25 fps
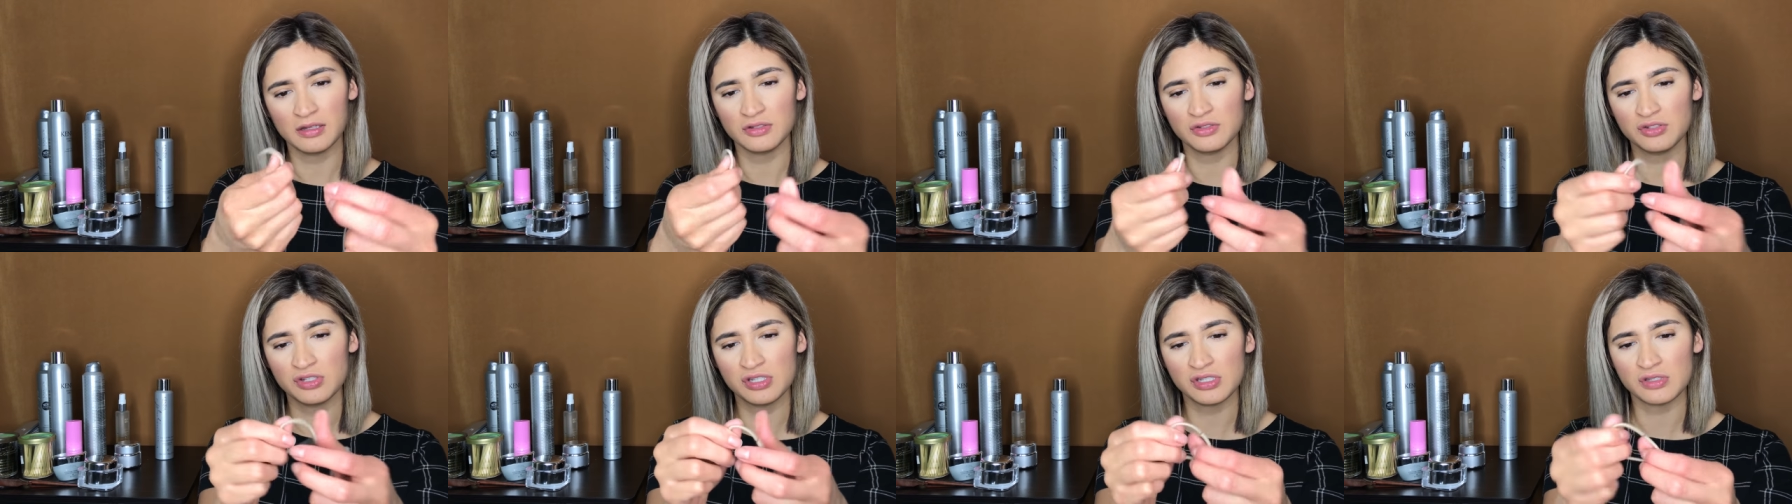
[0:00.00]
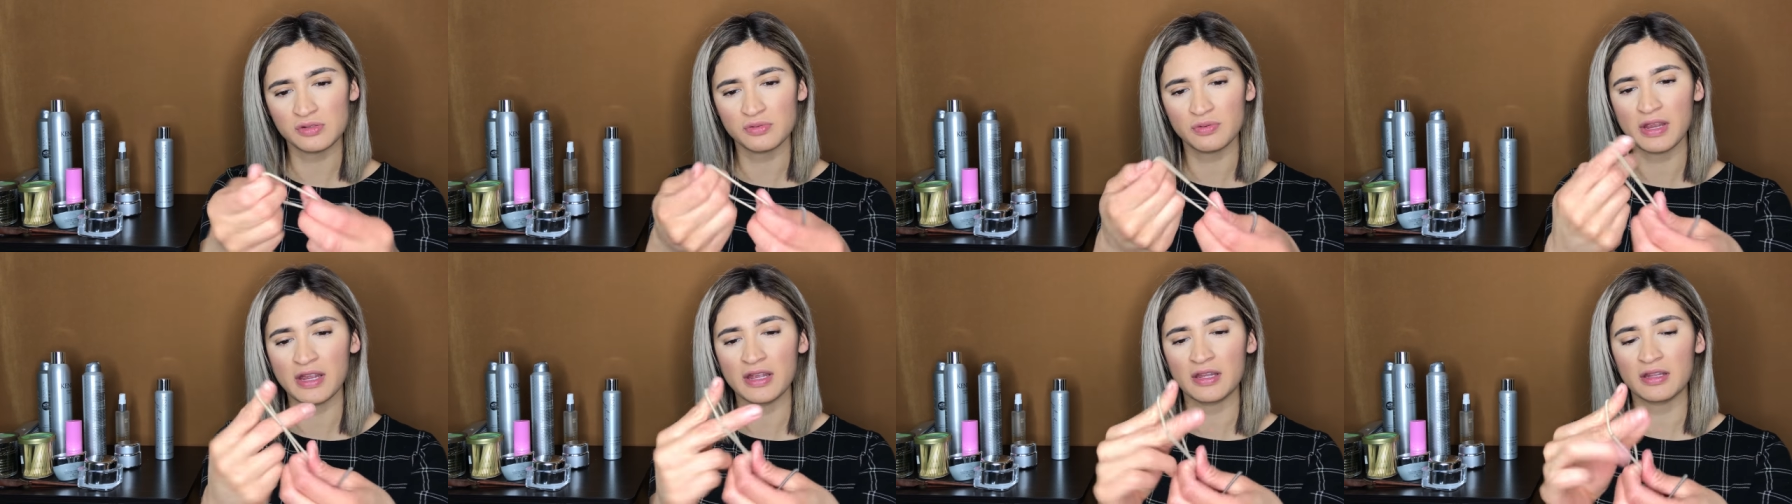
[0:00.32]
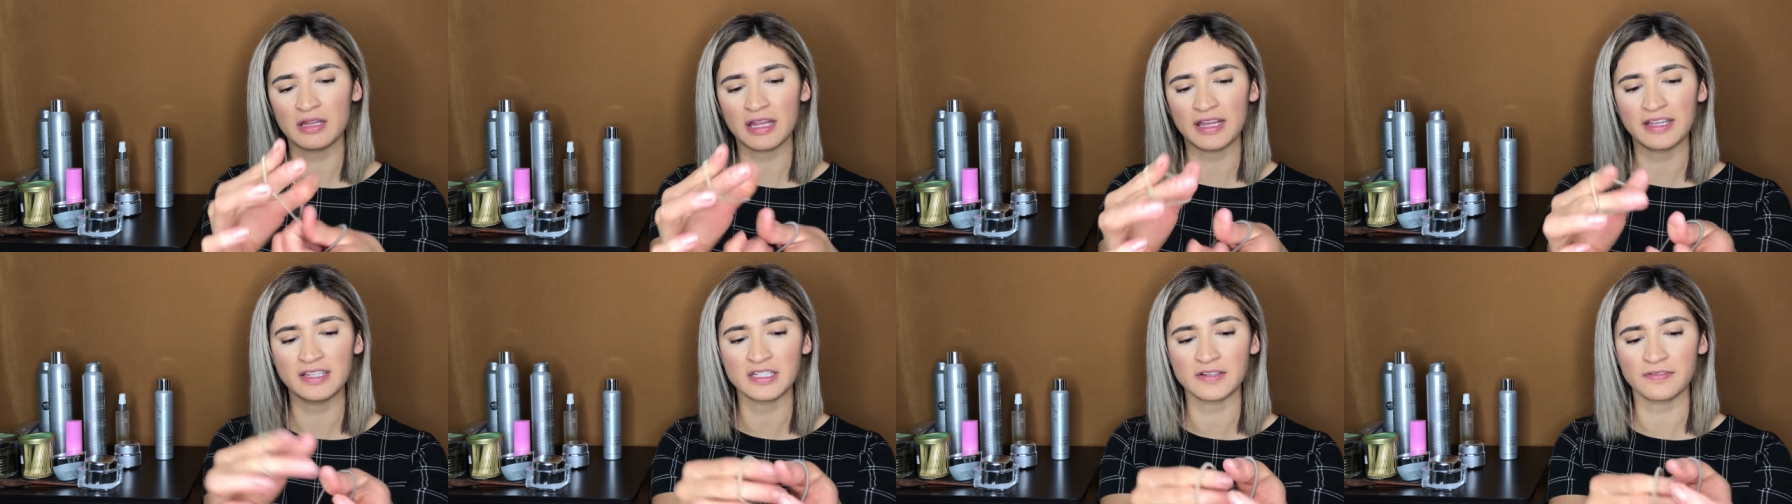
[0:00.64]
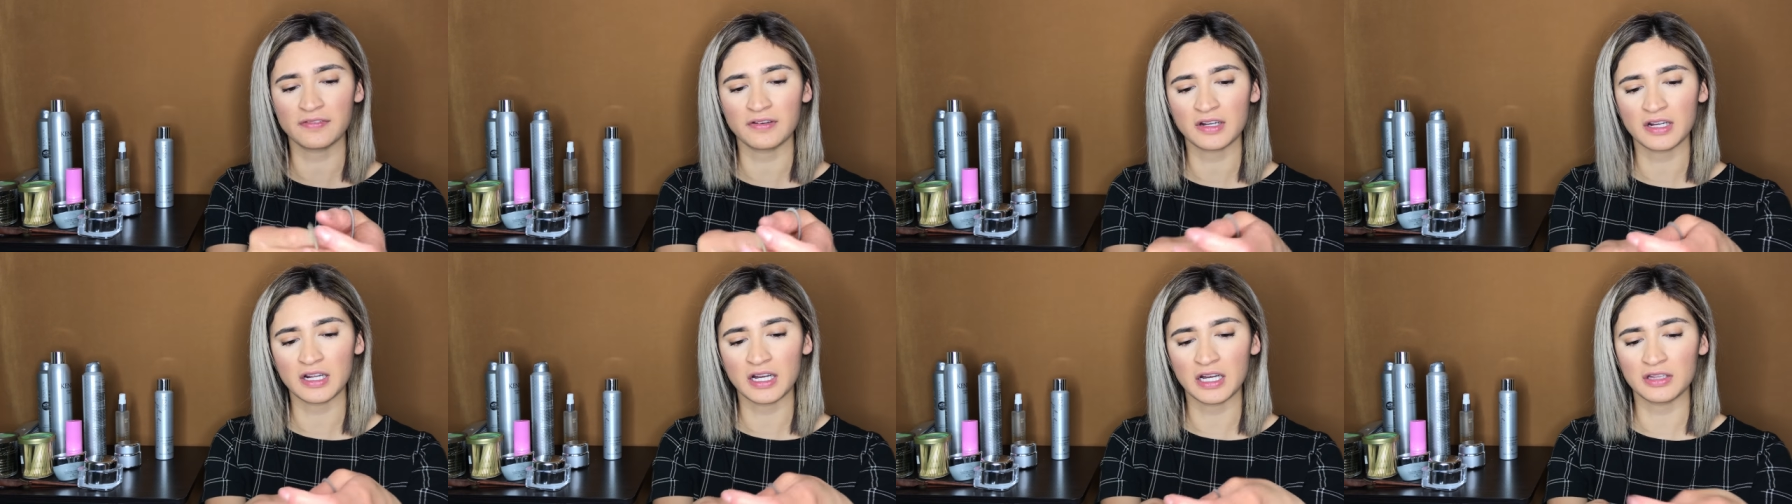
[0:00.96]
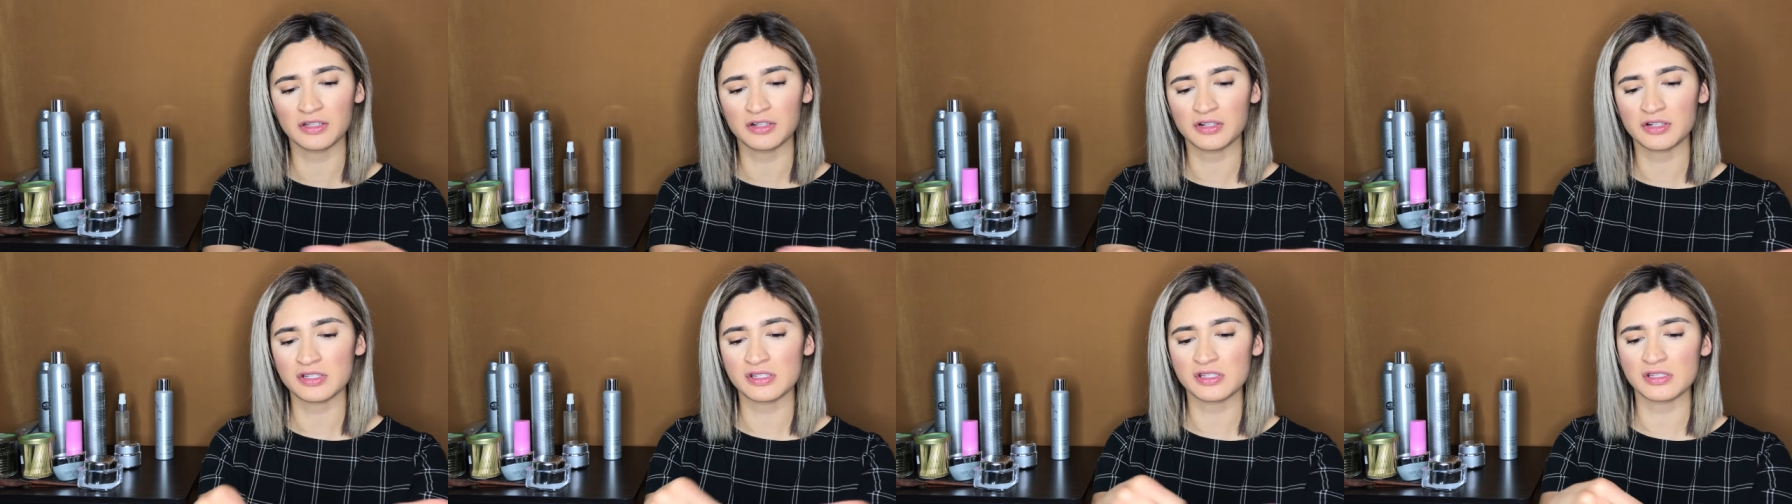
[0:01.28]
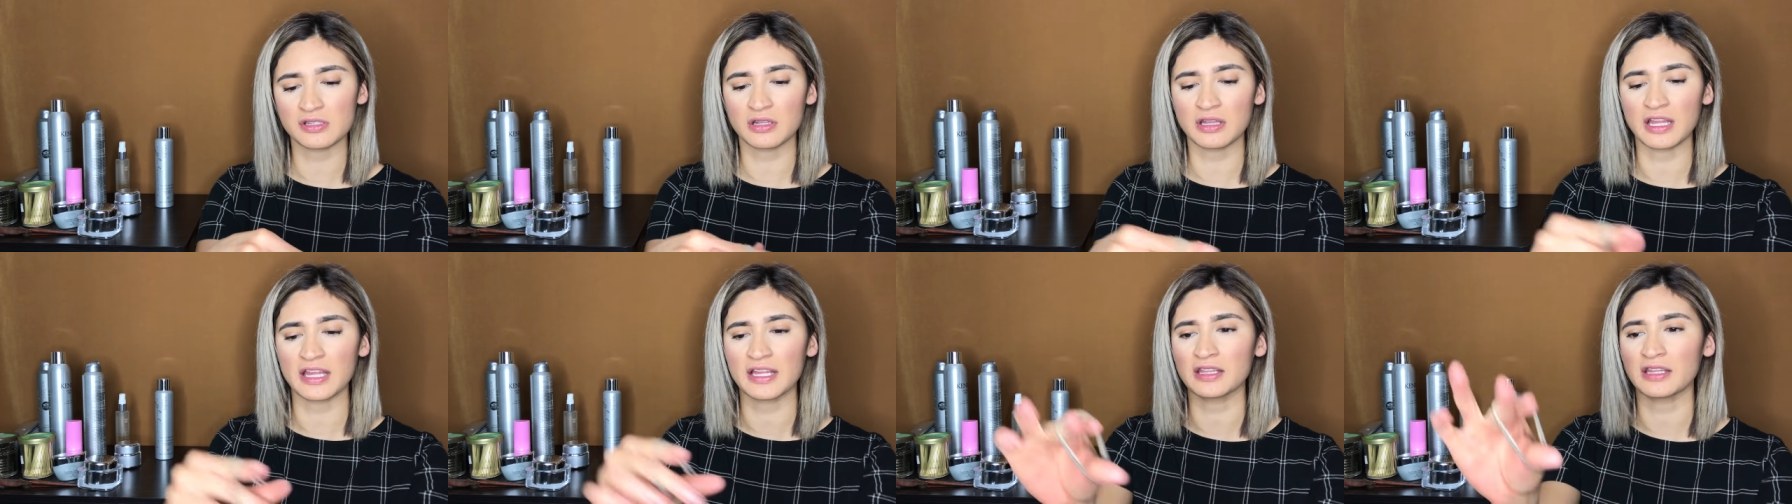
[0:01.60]
just right, like different colors
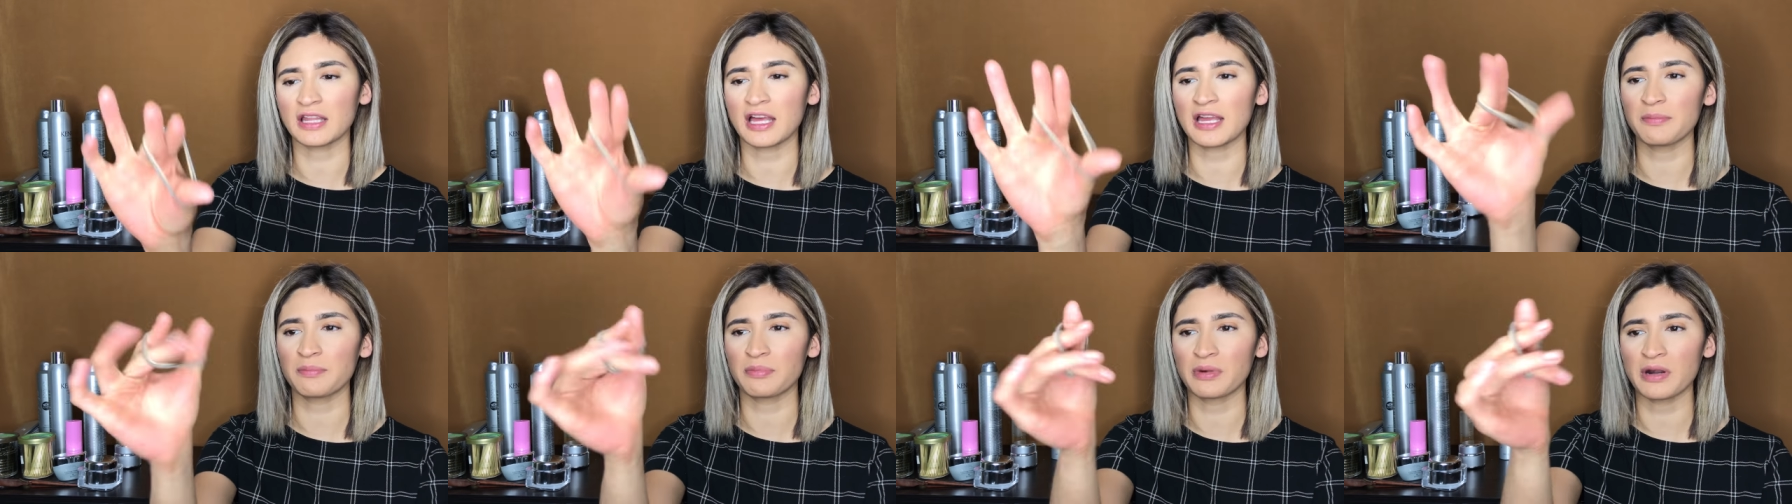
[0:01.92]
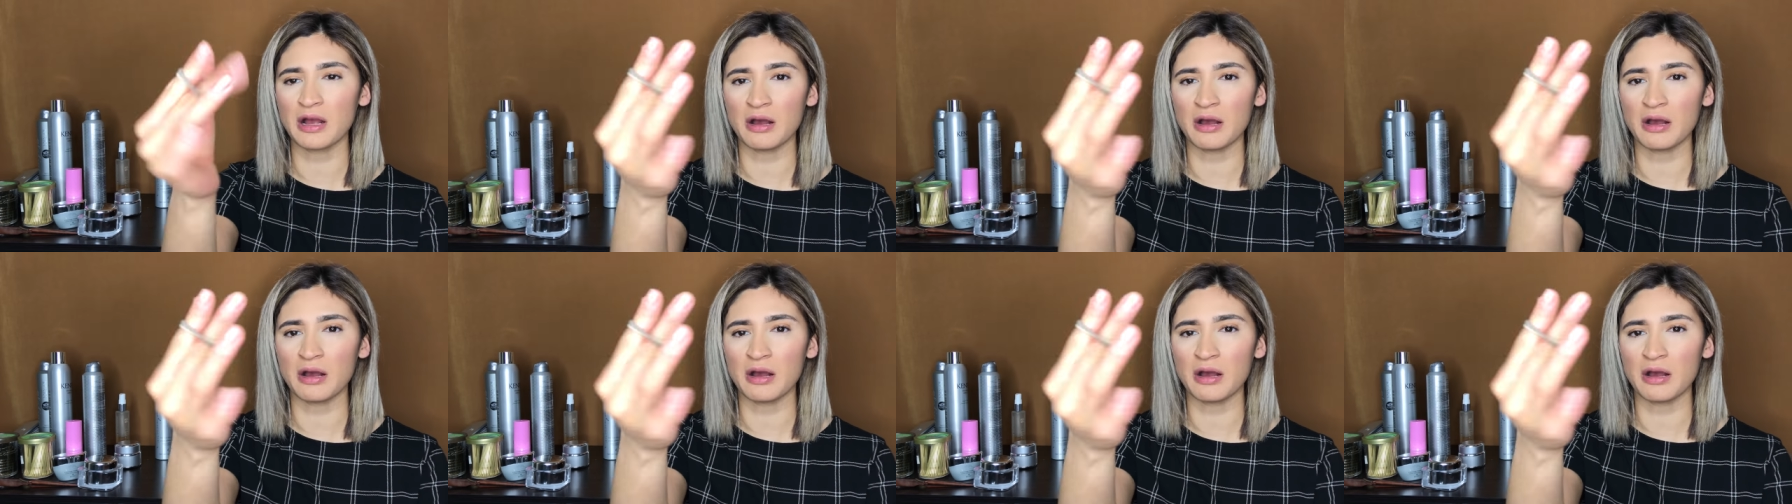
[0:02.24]
so like light